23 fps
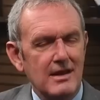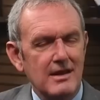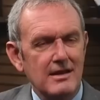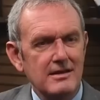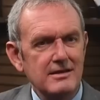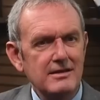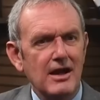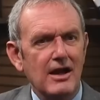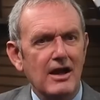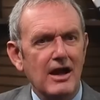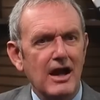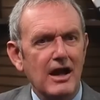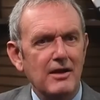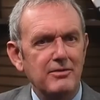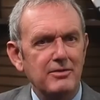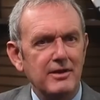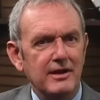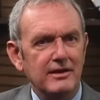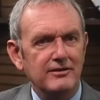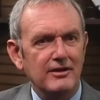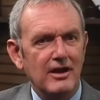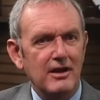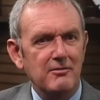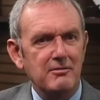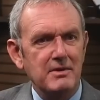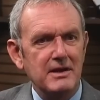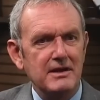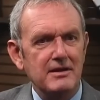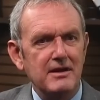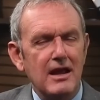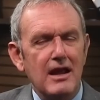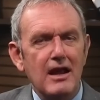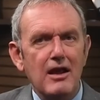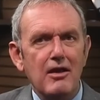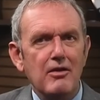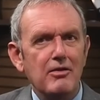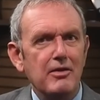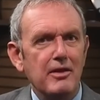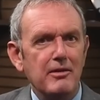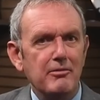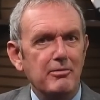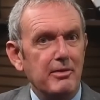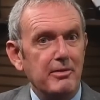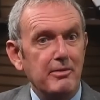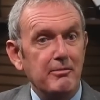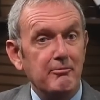Yeah, I think so. I mean,
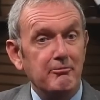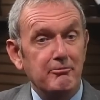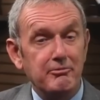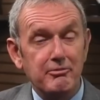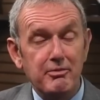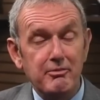the